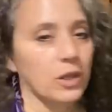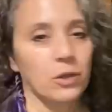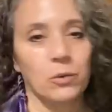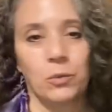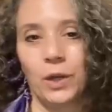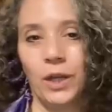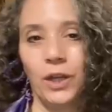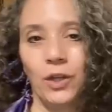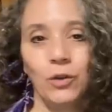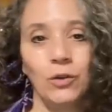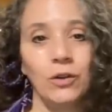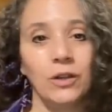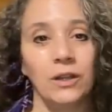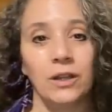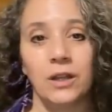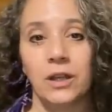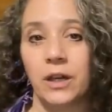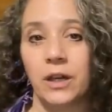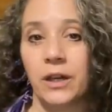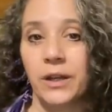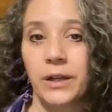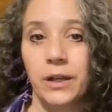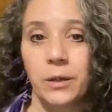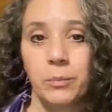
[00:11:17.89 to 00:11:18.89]
the way, you can
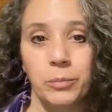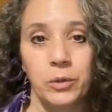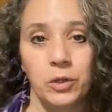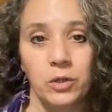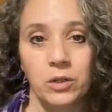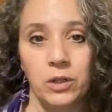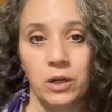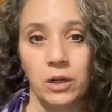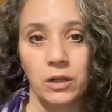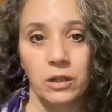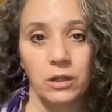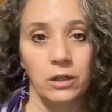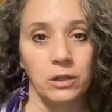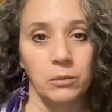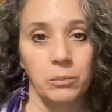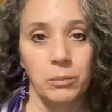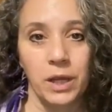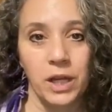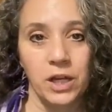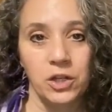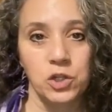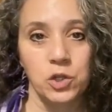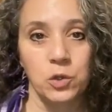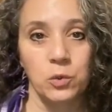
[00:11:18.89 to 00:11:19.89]
cut up your garlic,
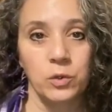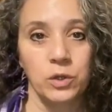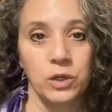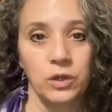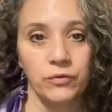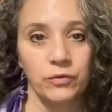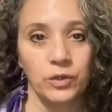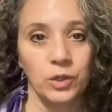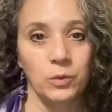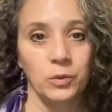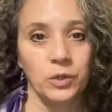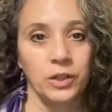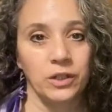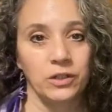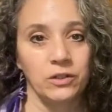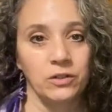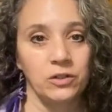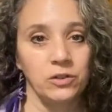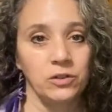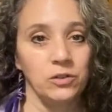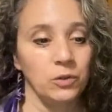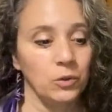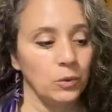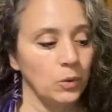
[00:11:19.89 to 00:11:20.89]
mash it, whatever you want to
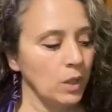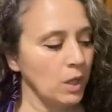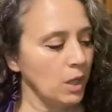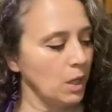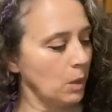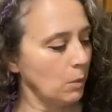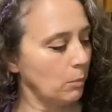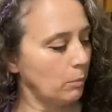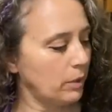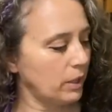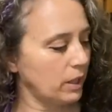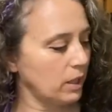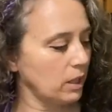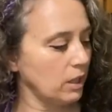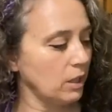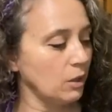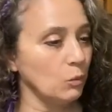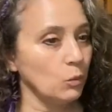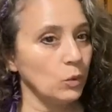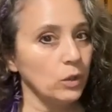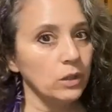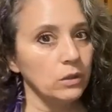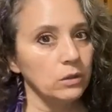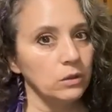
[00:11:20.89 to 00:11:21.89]
do, but
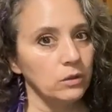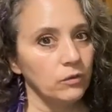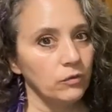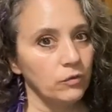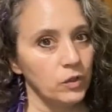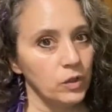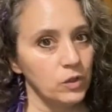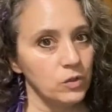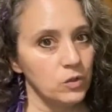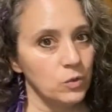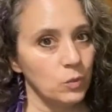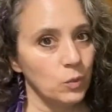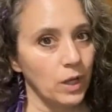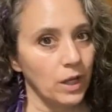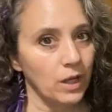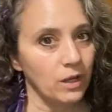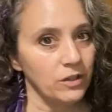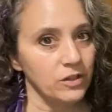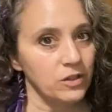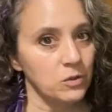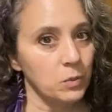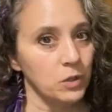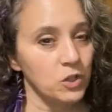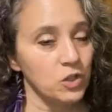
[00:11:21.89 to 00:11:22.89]
it will infuse well,
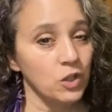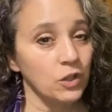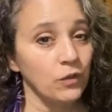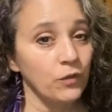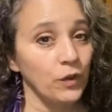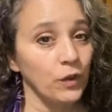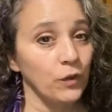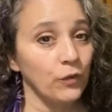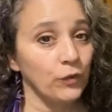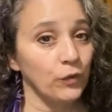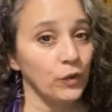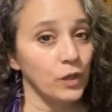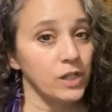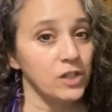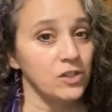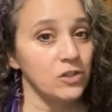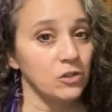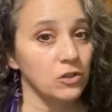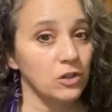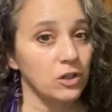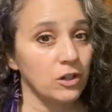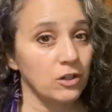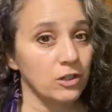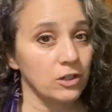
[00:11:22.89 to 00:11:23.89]
especially if you freeze
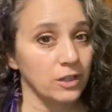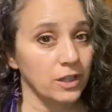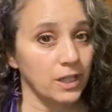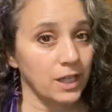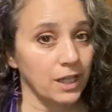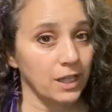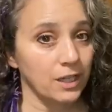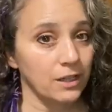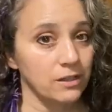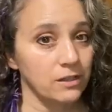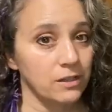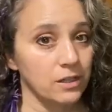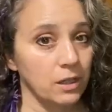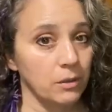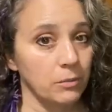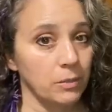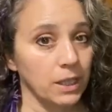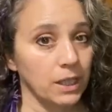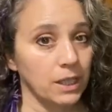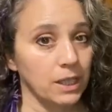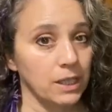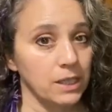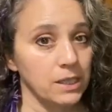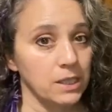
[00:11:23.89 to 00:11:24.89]
your garlic ahead of time
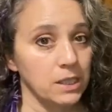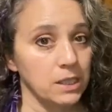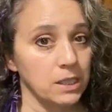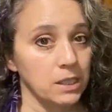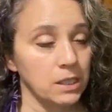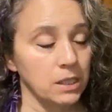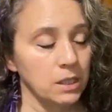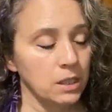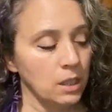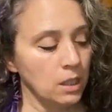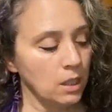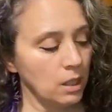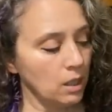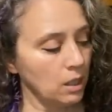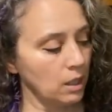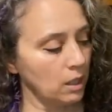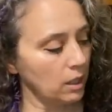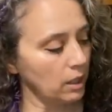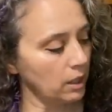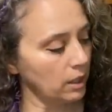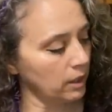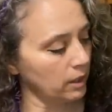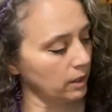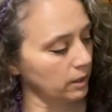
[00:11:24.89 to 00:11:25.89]
like I did.
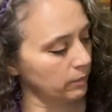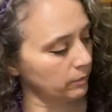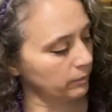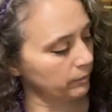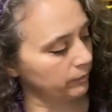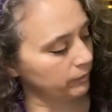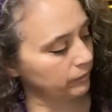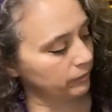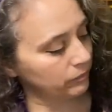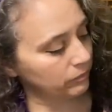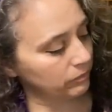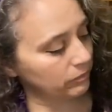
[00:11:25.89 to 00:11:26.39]
Um,